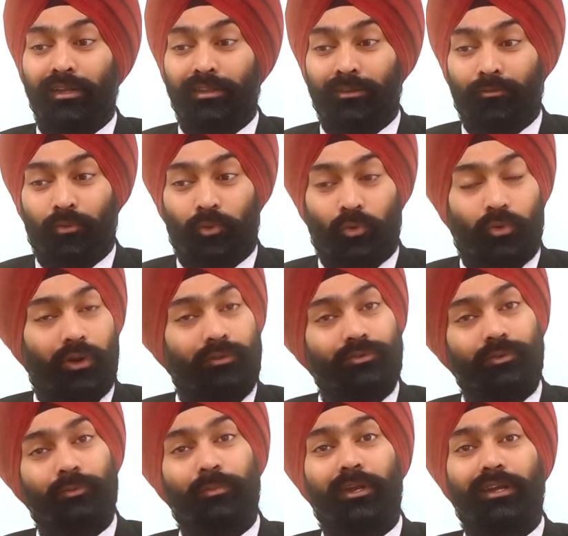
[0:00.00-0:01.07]
the photographs
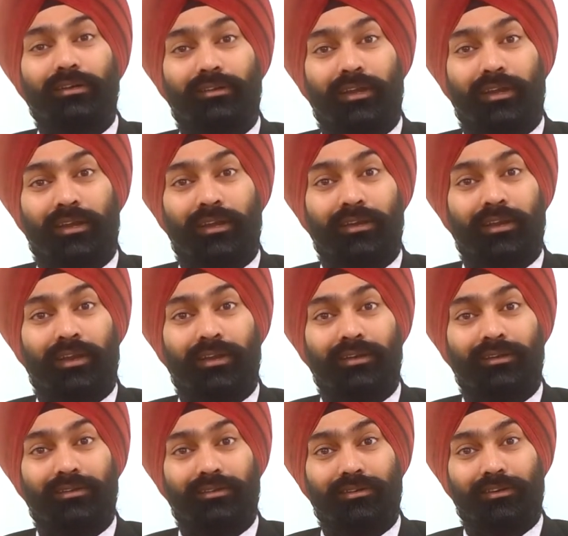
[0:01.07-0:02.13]
were being taken,
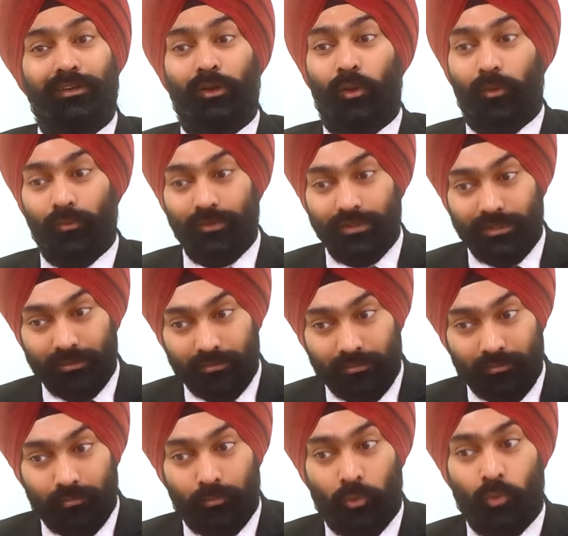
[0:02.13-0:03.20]
and I was
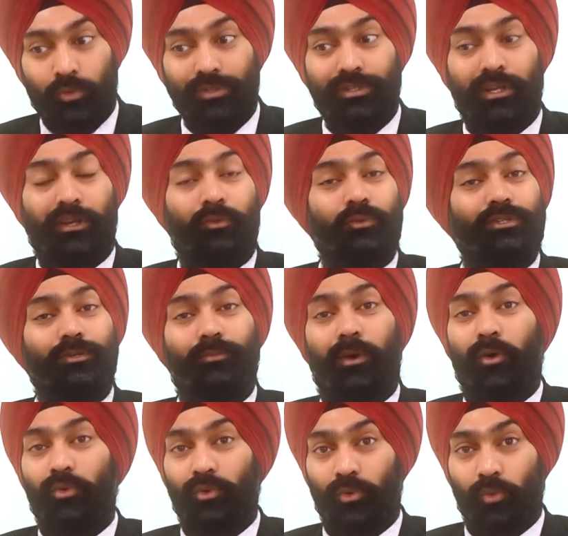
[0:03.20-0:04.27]
post that I was
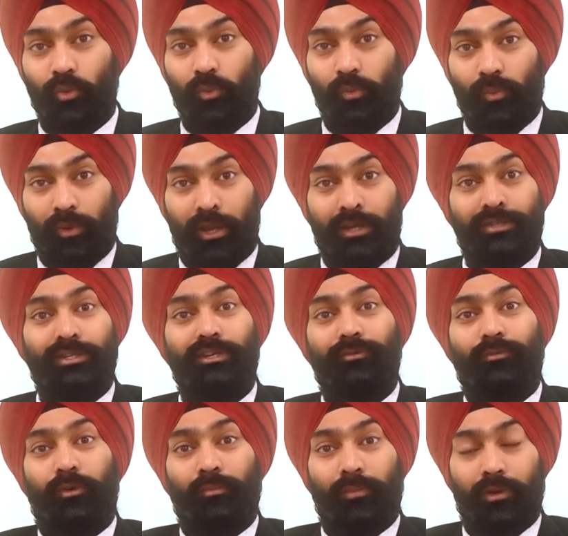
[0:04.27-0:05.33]
about to exit
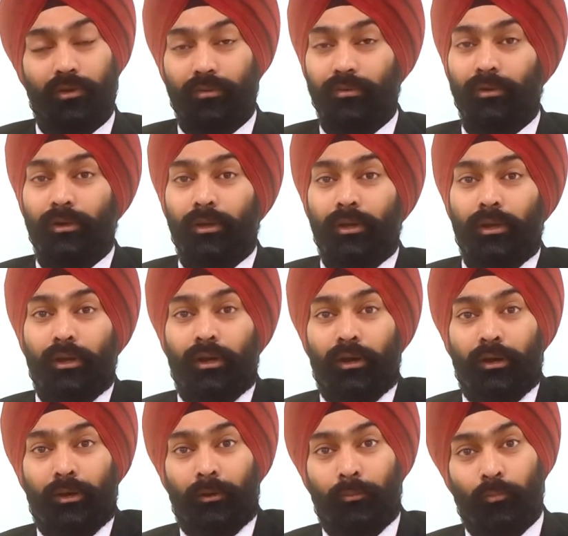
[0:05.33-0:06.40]
from the
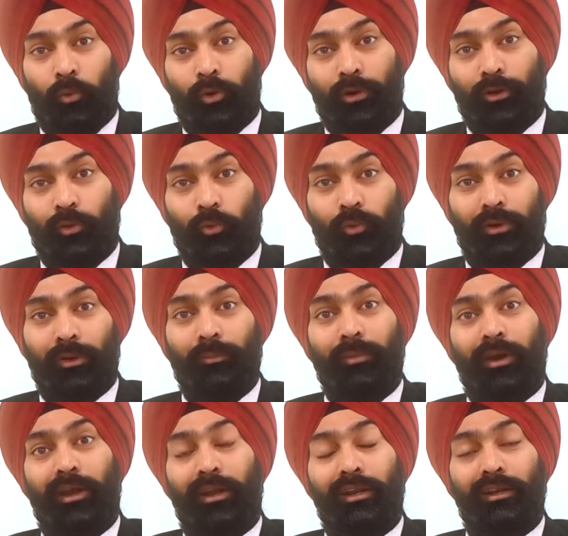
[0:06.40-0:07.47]
auditorium,
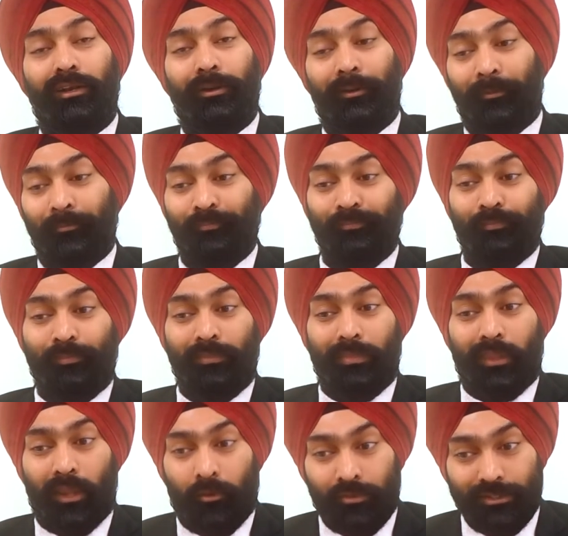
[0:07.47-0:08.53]
and
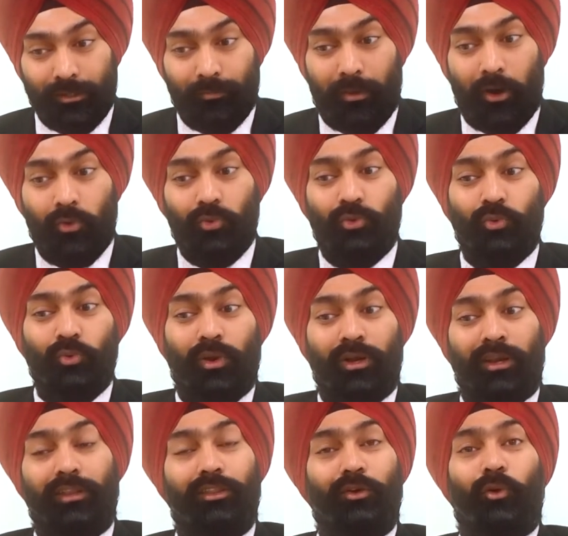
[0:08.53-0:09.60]
I was about to,
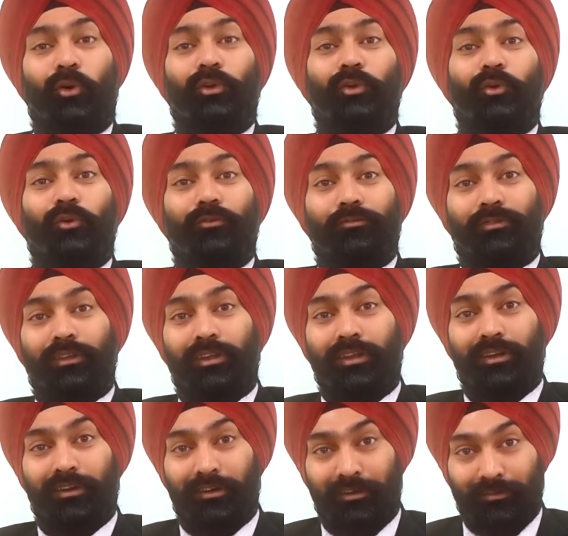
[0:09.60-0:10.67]
and at the corner of
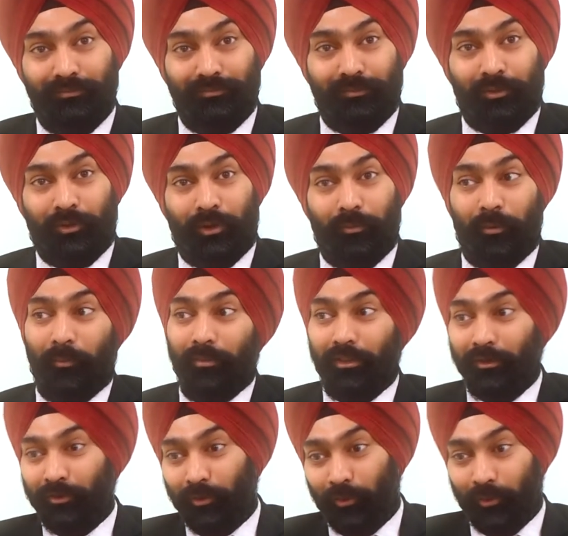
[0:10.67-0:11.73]
the I remember
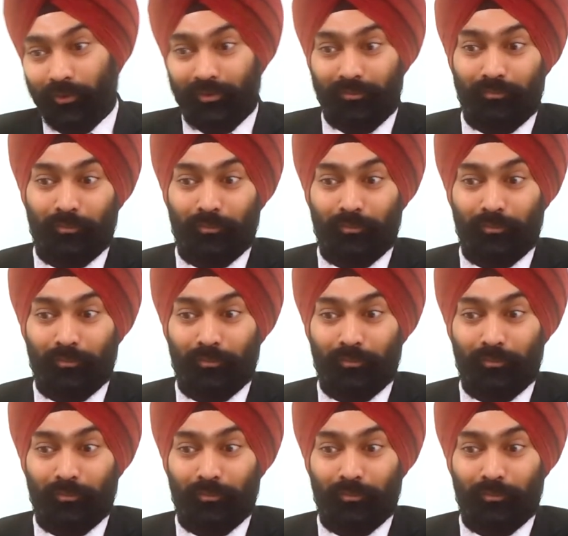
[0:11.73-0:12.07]
the door